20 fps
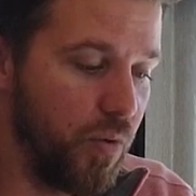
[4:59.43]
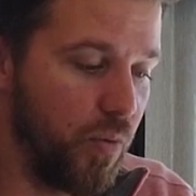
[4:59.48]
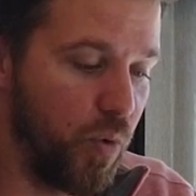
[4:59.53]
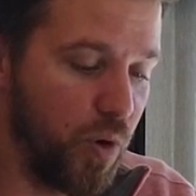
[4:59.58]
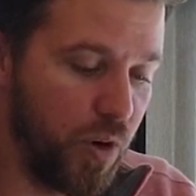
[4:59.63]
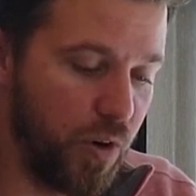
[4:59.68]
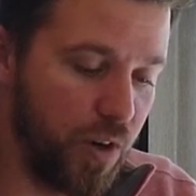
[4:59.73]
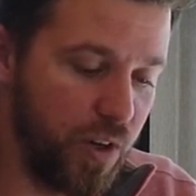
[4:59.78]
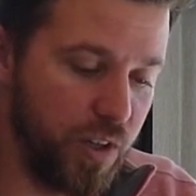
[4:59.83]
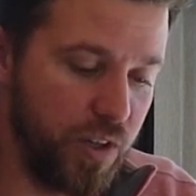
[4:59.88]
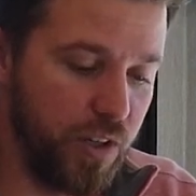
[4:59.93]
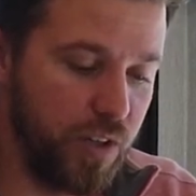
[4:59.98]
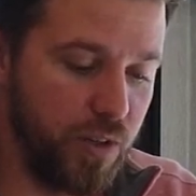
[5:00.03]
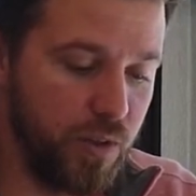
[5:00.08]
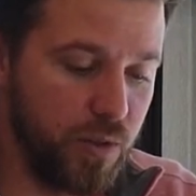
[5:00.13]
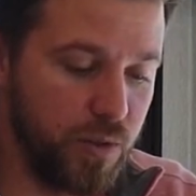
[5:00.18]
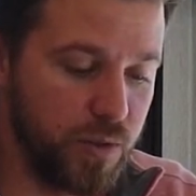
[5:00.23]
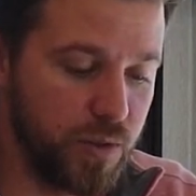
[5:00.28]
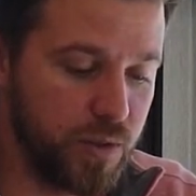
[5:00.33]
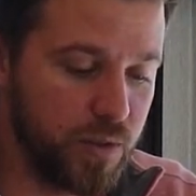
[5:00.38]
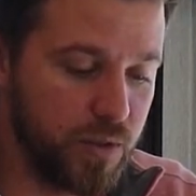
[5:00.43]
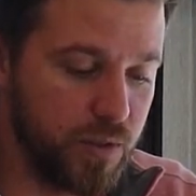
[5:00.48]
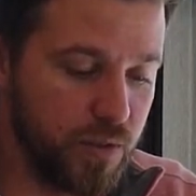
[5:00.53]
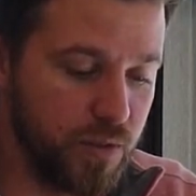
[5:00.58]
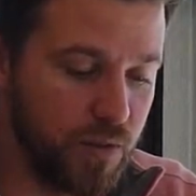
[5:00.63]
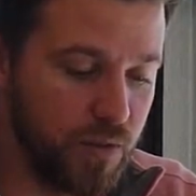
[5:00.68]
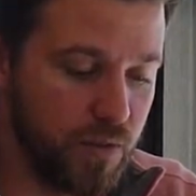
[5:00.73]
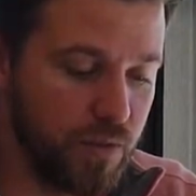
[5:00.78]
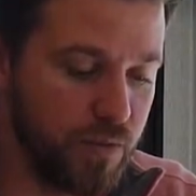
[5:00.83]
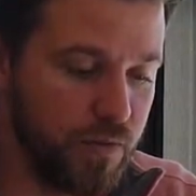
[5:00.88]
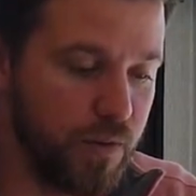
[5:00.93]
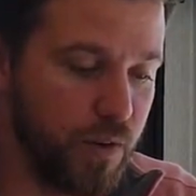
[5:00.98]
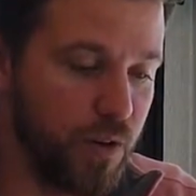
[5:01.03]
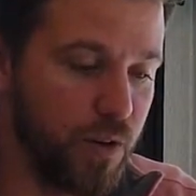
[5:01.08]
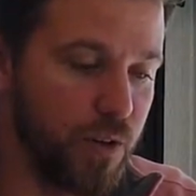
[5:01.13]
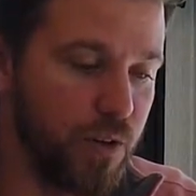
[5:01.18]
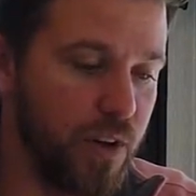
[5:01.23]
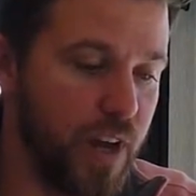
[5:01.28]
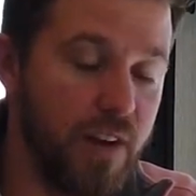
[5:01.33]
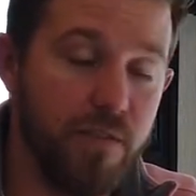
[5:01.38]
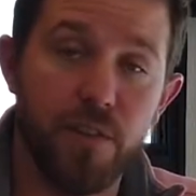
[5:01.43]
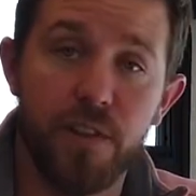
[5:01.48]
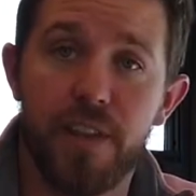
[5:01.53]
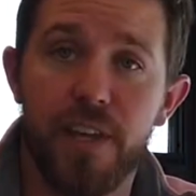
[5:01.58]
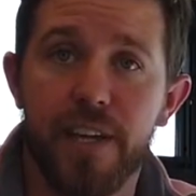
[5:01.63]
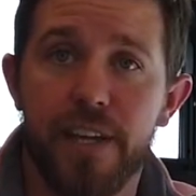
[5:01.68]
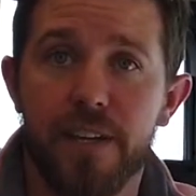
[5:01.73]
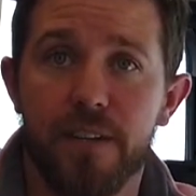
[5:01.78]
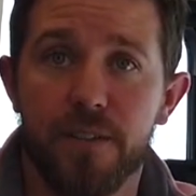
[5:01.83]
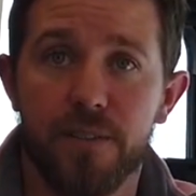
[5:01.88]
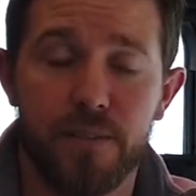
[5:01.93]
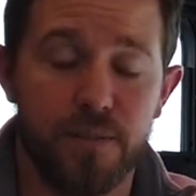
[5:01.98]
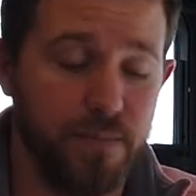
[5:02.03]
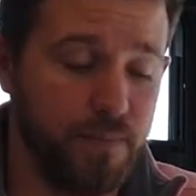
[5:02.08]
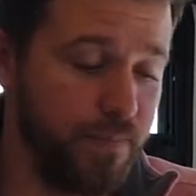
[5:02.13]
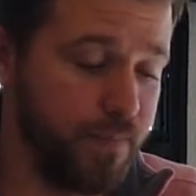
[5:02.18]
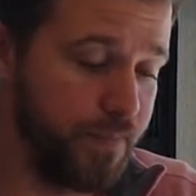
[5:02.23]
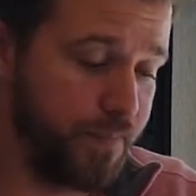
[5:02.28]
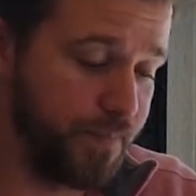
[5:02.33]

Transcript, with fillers: we're going to use for everything else.